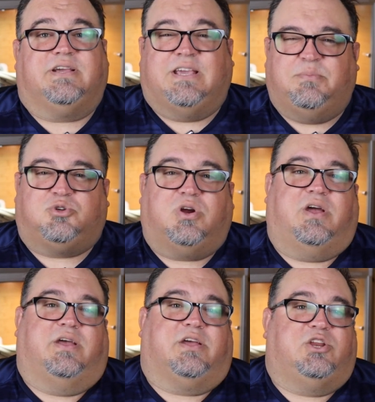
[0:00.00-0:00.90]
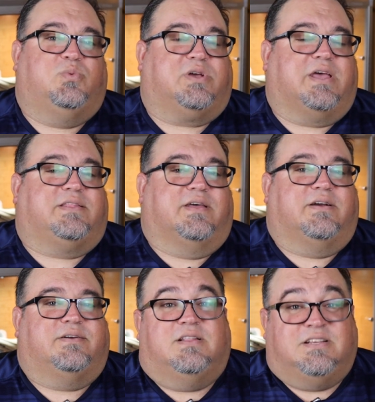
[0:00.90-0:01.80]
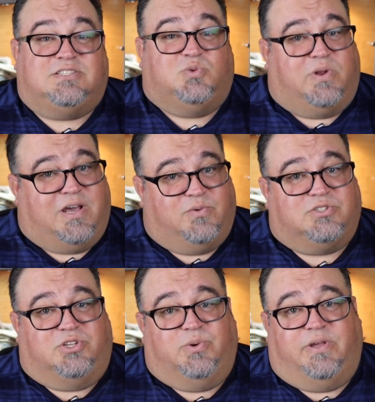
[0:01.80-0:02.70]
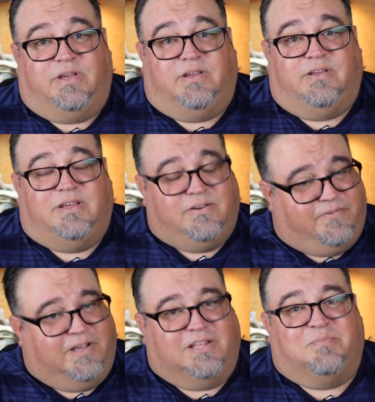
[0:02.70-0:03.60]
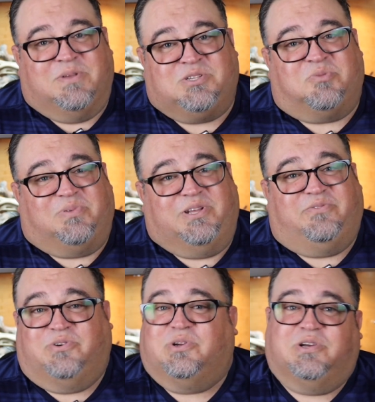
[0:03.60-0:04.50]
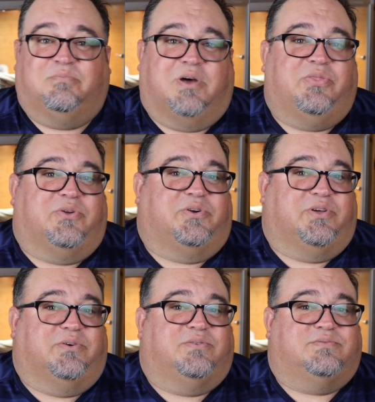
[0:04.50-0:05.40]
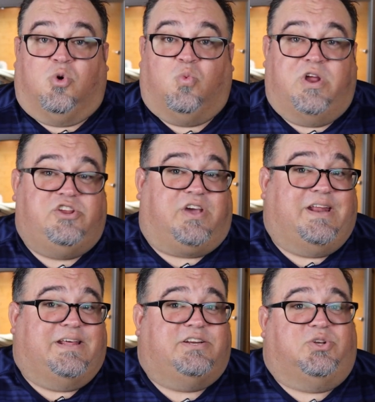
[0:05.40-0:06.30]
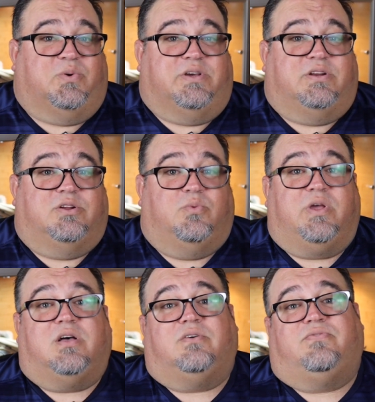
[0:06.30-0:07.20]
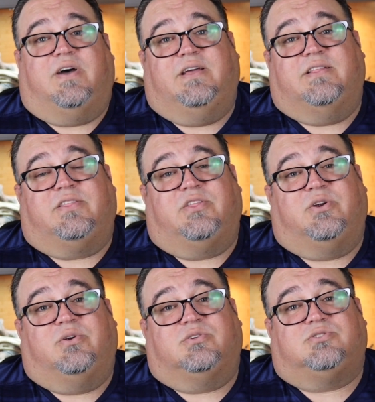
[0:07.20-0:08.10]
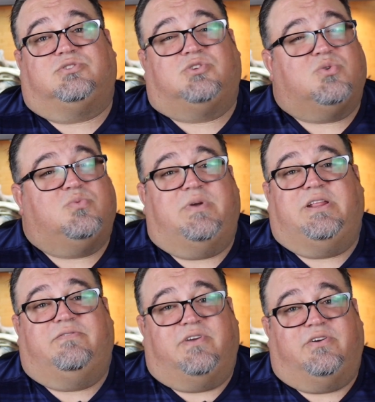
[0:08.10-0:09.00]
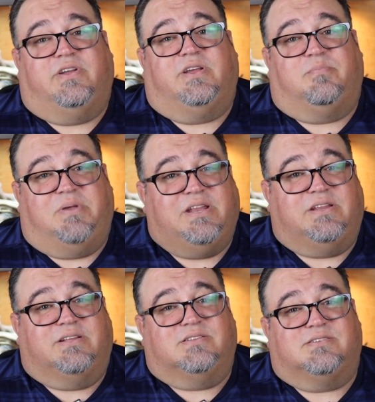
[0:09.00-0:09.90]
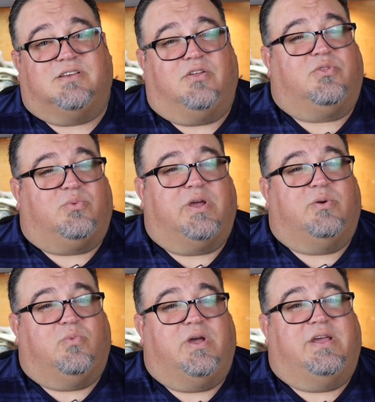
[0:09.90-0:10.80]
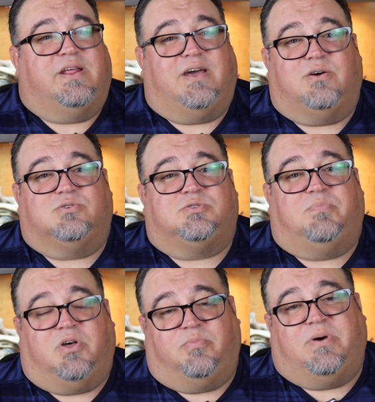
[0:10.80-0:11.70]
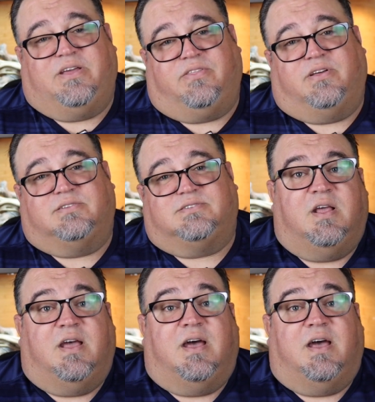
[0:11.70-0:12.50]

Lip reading: Keep trying and you will get there. This is what I was doing, and failing miserably for a good month or two. When you get into it, we all find that there are so many varying opinions on the right way to house ball pythons.